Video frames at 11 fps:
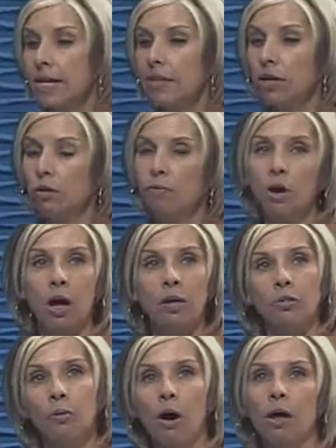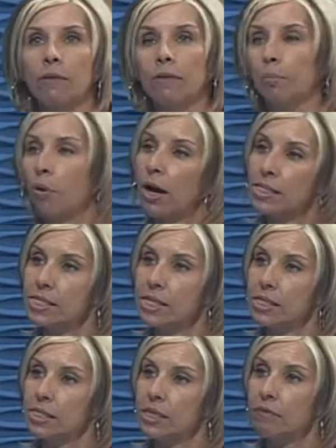say that you've gone through all of the processes